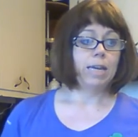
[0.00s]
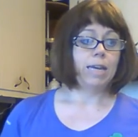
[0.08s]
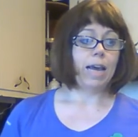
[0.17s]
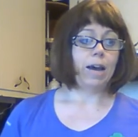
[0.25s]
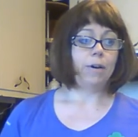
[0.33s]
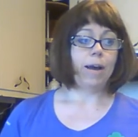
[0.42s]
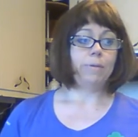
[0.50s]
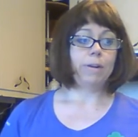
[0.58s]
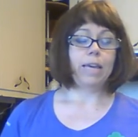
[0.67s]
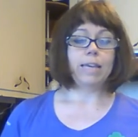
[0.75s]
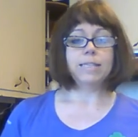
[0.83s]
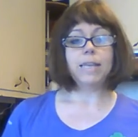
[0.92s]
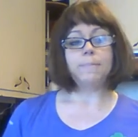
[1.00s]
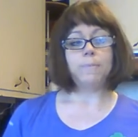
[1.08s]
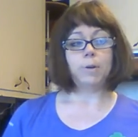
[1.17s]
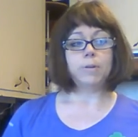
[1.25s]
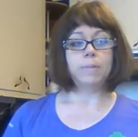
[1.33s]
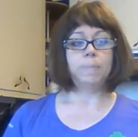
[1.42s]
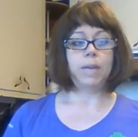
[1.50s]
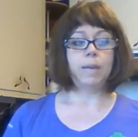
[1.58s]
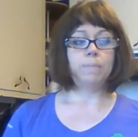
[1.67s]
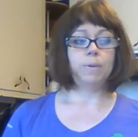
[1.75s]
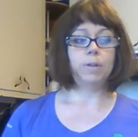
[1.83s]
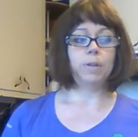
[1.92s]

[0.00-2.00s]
Now, I would guess that most people